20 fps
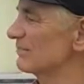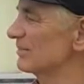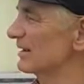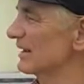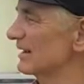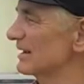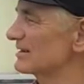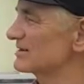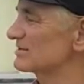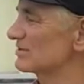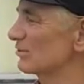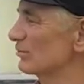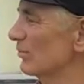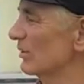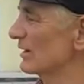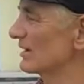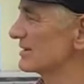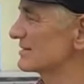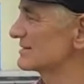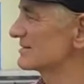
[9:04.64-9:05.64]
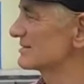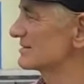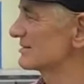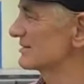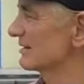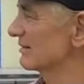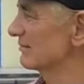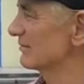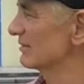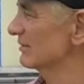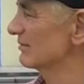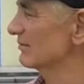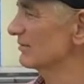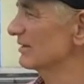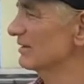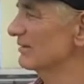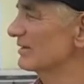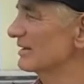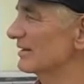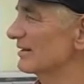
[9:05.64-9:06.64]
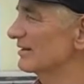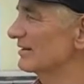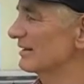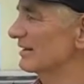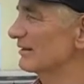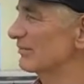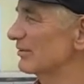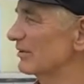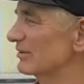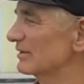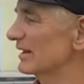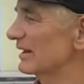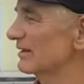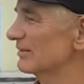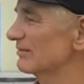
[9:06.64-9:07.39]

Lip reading: but I guess there was. I mean, you really didn't think about that.